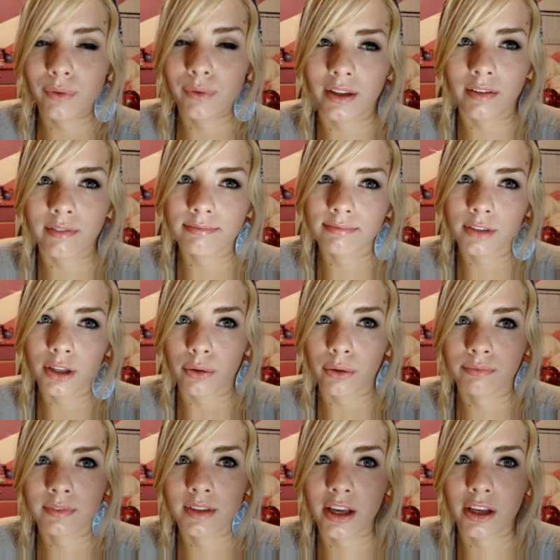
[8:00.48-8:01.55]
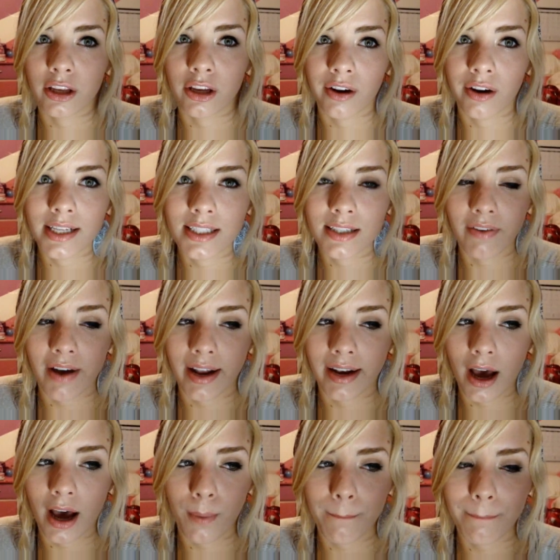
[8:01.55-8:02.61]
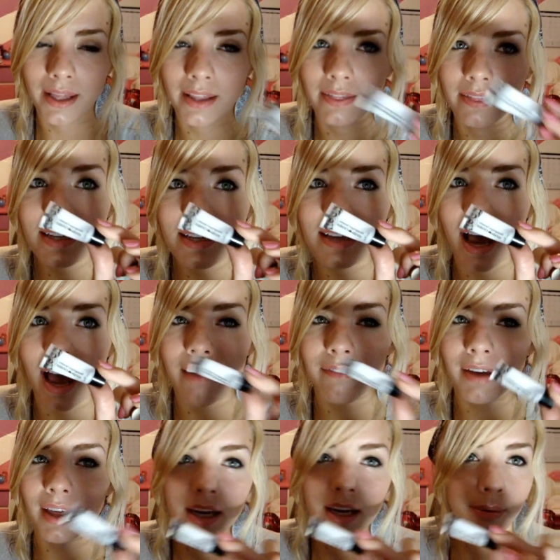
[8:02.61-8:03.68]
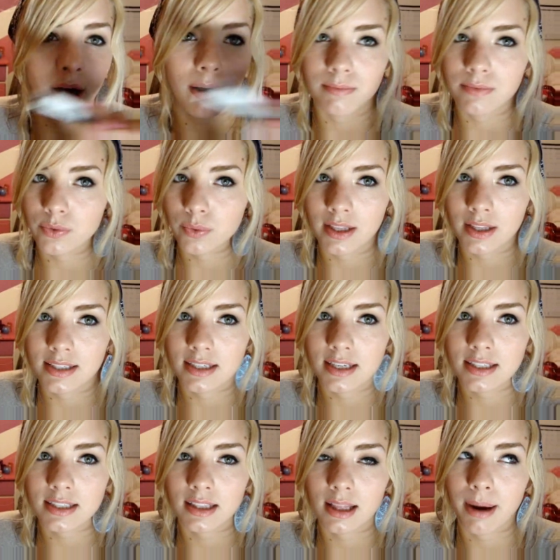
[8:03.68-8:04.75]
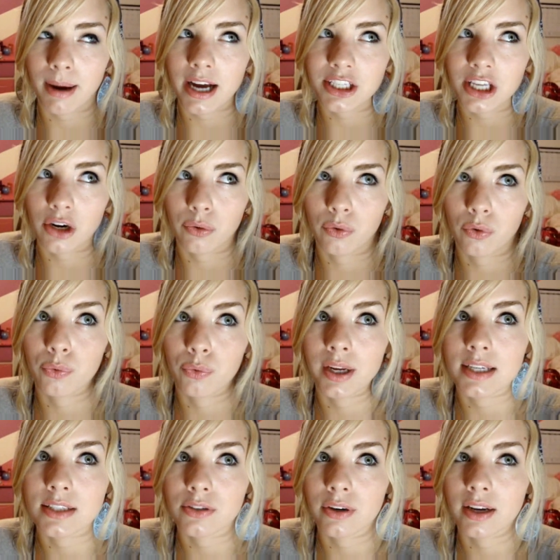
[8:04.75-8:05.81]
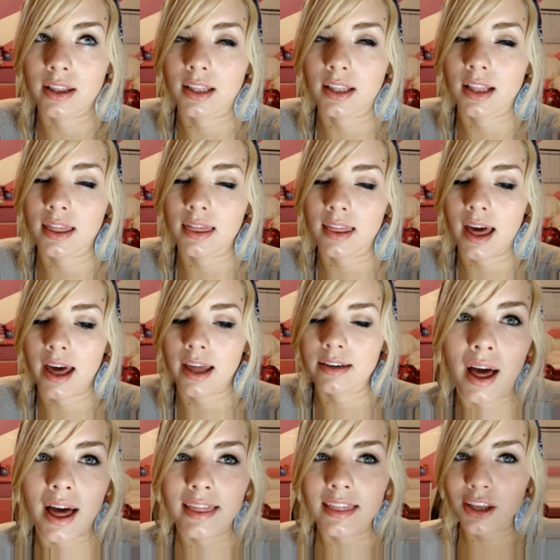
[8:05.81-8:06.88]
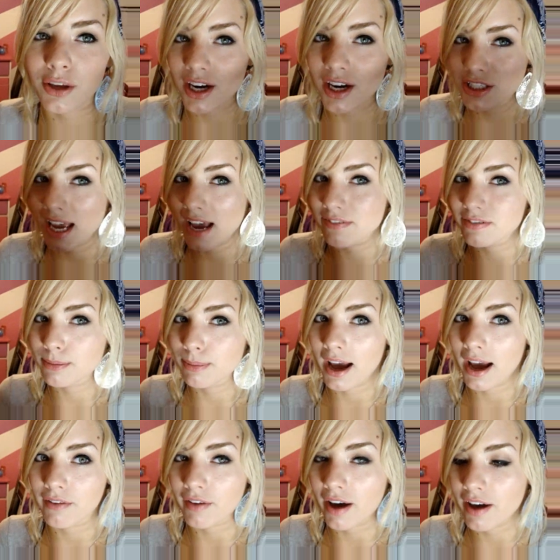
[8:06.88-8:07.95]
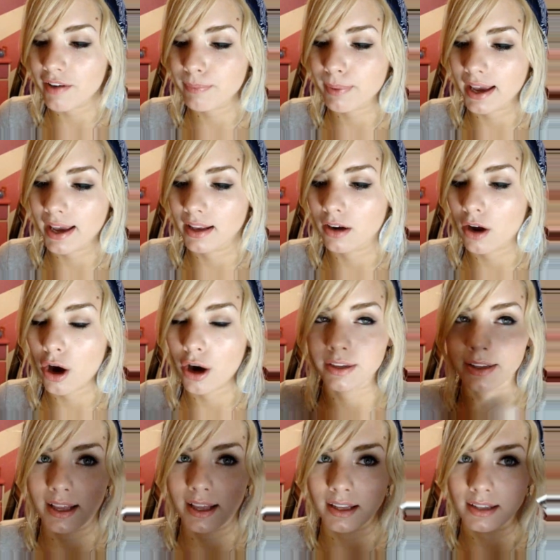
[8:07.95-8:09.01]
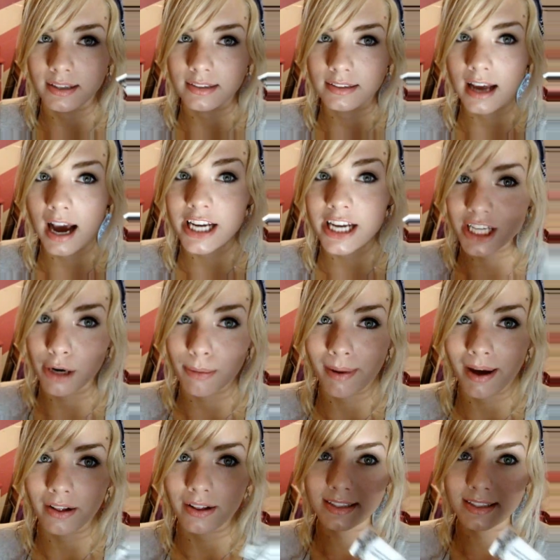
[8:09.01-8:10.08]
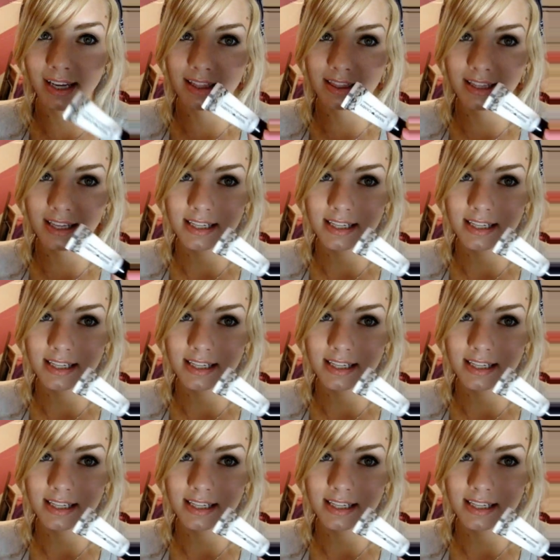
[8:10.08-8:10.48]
really, get curious to find out. But this, I haven't had any problems with this. It doesn't let my eyeshadow crease or anything like that. I think you actually have to buy a 5-pan Hard Candy eyeshadow palette to get